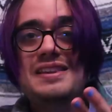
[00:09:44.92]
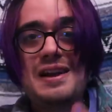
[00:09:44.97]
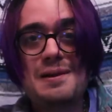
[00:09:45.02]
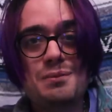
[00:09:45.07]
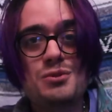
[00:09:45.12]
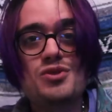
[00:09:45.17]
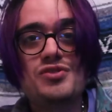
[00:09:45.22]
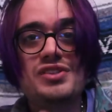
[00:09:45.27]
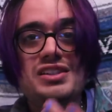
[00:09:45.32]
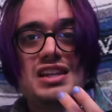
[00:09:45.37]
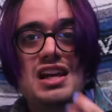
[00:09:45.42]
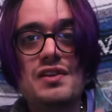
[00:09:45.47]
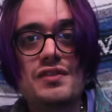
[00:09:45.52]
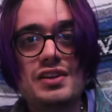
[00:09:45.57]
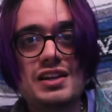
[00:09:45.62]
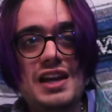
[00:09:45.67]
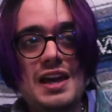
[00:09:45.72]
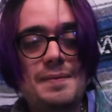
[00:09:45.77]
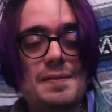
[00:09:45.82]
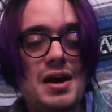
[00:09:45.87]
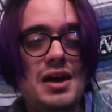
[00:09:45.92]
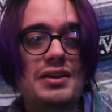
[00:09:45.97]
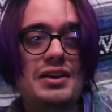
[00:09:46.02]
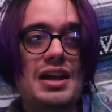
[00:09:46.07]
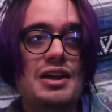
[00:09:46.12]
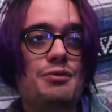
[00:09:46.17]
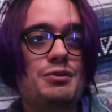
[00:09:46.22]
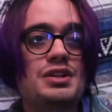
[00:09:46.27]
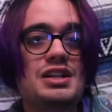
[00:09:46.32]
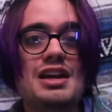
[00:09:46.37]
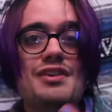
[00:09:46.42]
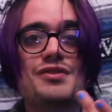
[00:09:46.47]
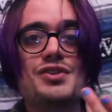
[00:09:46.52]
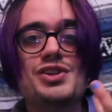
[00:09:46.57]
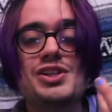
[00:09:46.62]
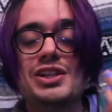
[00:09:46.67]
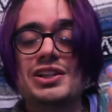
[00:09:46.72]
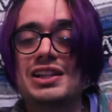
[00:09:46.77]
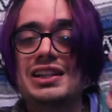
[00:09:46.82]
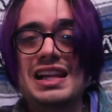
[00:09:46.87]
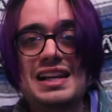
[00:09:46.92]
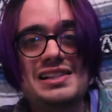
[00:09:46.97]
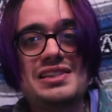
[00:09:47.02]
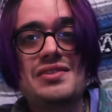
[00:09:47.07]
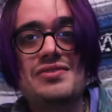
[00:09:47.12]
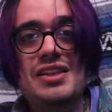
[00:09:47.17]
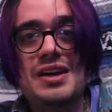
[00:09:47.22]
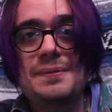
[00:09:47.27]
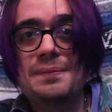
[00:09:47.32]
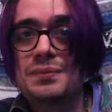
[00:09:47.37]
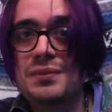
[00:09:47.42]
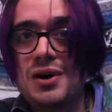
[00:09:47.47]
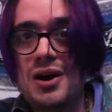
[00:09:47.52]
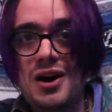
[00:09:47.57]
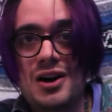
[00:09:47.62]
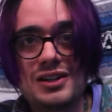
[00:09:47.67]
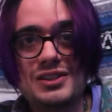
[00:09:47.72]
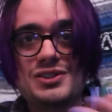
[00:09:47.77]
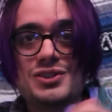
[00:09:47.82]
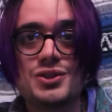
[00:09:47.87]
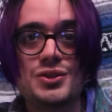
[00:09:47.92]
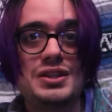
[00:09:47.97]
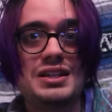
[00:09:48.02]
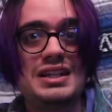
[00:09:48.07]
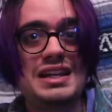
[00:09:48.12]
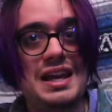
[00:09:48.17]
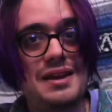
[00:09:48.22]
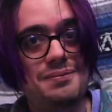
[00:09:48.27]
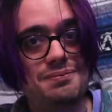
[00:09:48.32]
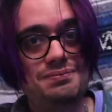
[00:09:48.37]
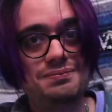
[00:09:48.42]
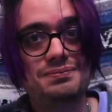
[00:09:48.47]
that movie never came out and we never saw the likes of them on screen again.